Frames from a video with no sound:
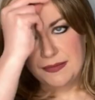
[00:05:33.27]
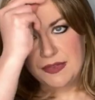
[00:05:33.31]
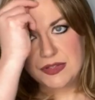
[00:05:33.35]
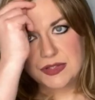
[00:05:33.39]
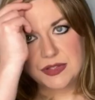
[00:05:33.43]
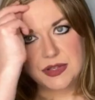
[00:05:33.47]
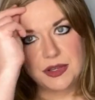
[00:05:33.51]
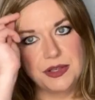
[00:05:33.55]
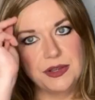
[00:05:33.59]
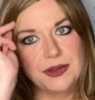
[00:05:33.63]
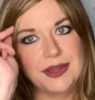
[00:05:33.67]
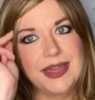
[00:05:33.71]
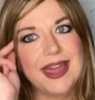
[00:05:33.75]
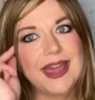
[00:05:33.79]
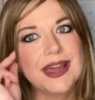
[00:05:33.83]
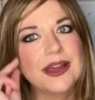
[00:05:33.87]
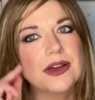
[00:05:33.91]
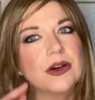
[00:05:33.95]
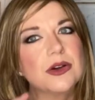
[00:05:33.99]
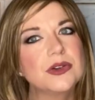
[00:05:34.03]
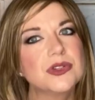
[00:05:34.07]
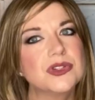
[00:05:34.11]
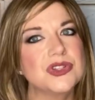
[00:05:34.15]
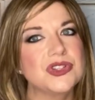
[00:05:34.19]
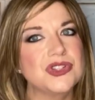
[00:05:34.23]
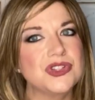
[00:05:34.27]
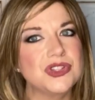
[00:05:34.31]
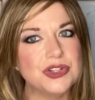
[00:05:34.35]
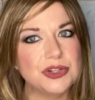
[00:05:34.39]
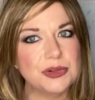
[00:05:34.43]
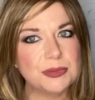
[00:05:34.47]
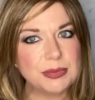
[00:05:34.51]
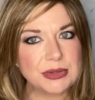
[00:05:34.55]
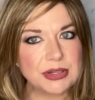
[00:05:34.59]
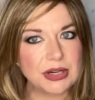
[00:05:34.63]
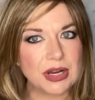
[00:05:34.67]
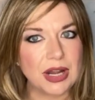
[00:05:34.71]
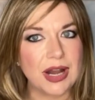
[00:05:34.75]
So you can't go
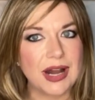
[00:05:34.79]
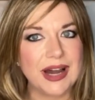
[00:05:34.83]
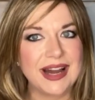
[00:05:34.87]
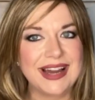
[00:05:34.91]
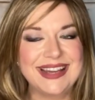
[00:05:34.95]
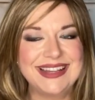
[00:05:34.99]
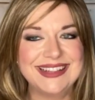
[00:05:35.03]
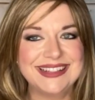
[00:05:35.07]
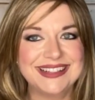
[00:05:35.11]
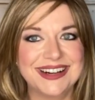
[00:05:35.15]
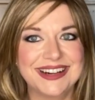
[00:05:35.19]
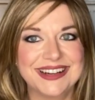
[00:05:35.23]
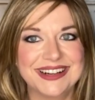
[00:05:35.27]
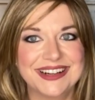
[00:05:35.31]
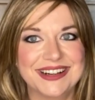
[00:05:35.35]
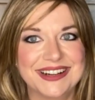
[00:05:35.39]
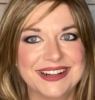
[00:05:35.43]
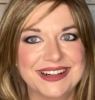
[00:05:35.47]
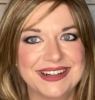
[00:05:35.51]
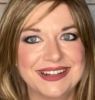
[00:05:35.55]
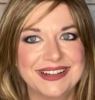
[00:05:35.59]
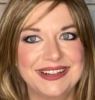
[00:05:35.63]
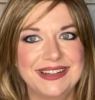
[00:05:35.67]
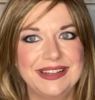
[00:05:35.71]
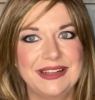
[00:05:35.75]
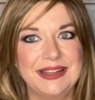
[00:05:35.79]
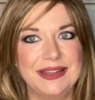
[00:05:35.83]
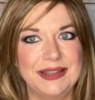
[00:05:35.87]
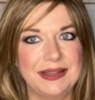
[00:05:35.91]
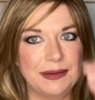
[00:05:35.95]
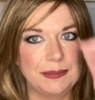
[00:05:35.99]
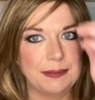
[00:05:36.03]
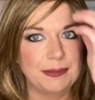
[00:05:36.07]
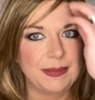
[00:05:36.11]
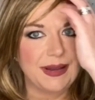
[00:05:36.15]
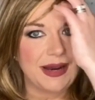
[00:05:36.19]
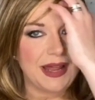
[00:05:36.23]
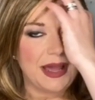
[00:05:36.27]
super hot on her,
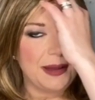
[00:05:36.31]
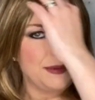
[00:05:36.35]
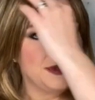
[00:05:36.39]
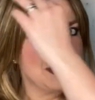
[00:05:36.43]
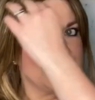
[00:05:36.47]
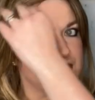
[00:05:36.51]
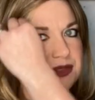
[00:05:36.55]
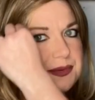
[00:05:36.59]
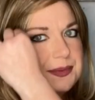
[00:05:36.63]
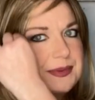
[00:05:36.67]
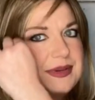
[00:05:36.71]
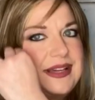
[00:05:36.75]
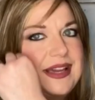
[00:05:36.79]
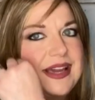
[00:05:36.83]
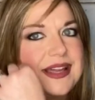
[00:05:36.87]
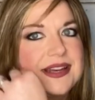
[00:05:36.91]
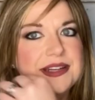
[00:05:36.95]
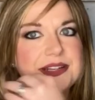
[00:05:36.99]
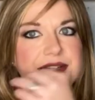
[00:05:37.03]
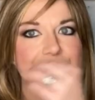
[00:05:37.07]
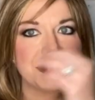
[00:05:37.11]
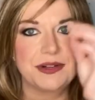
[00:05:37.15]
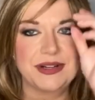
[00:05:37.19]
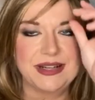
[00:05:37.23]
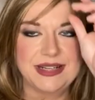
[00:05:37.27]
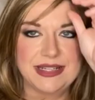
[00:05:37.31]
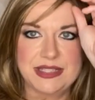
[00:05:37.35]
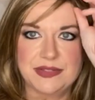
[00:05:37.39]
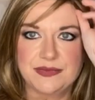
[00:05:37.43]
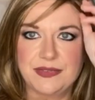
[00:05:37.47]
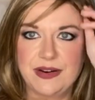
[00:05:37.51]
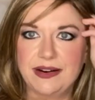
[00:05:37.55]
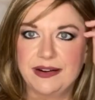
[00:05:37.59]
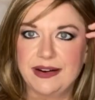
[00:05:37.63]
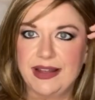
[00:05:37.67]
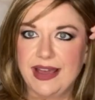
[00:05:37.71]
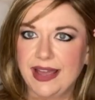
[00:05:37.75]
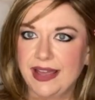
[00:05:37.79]
but up to 300 degrees
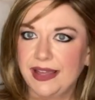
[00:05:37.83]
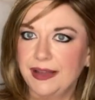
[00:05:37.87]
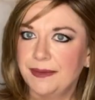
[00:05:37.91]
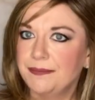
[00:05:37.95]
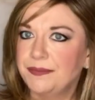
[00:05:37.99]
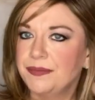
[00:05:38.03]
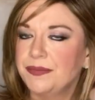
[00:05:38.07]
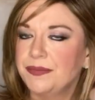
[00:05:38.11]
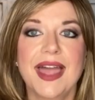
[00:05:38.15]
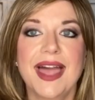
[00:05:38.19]
Fahrenheit.